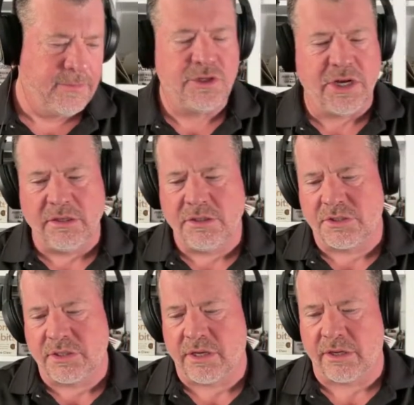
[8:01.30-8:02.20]

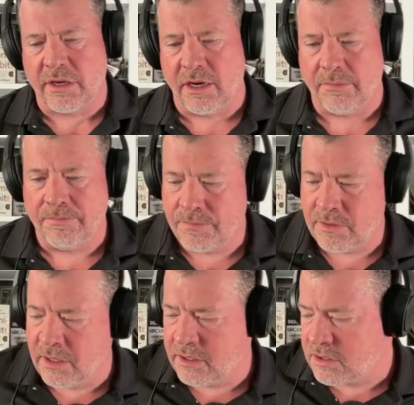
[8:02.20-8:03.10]
challenges are going to come,
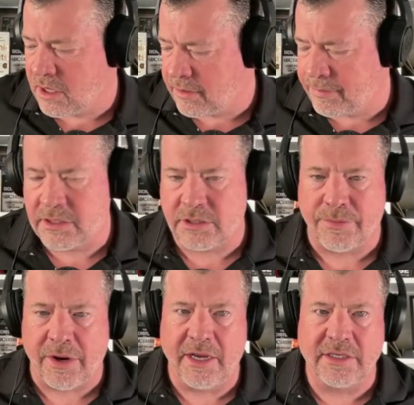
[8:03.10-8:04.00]
then it's not a big
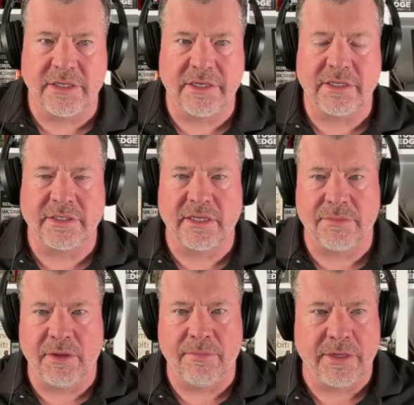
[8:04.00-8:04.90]
surprise and it doesn't have to
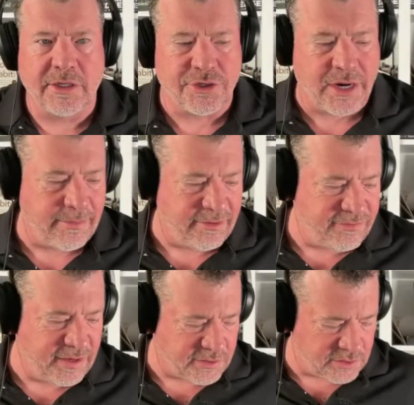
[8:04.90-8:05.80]
be a big drama
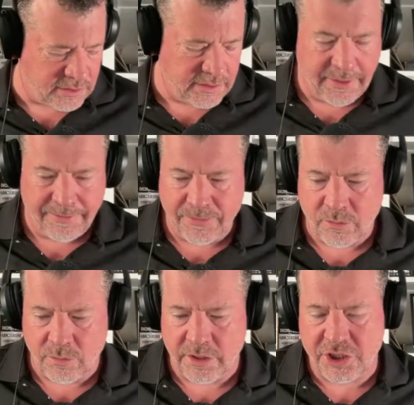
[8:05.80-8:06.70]
fest
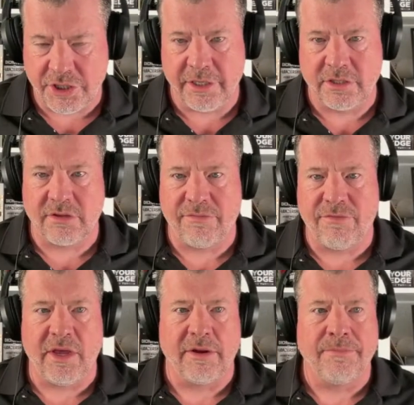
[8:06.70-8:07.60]
when the shit hits the
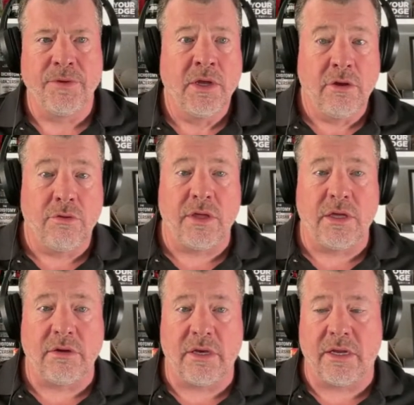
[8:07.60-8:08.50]
fan. You think
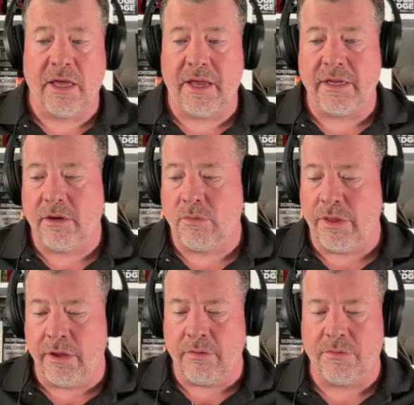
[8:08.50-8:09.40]
you're getting out of here
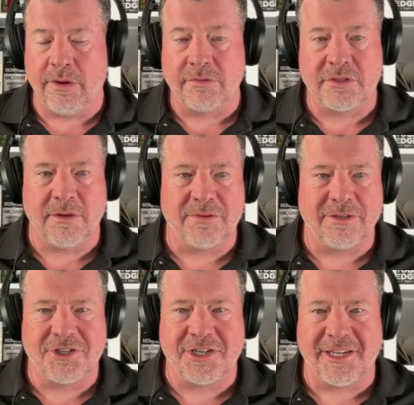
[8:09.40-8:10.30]
without something
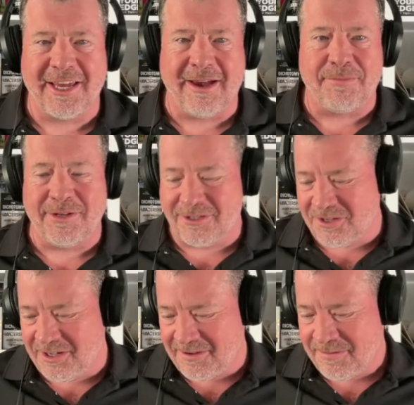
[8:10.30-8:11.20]
shitty happening to
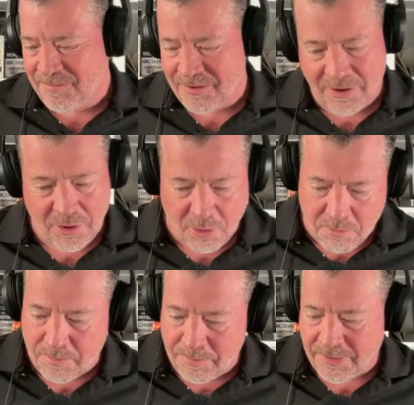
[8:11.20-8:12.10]
you?
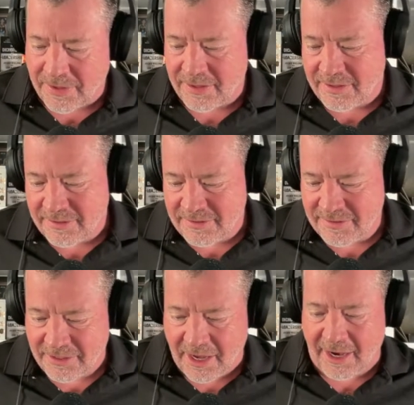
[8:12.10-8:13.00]
Nope.
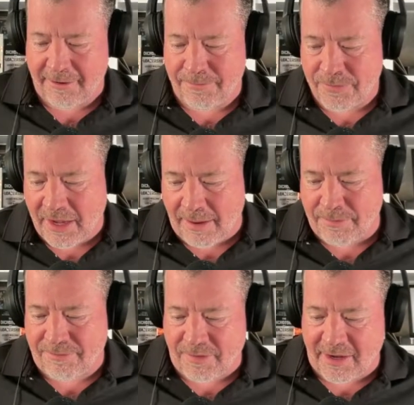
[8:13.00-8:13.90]
Yeah.
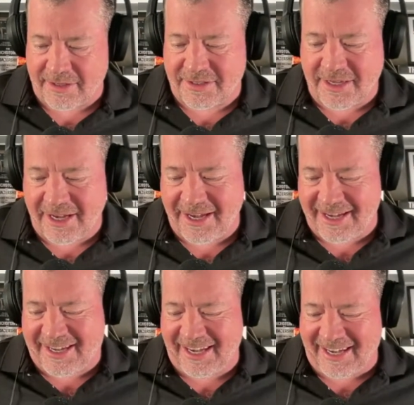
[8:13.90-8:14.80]
Happy Father's Day,
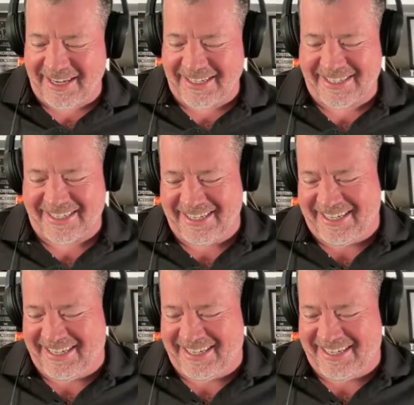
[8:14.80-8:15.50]
Kings.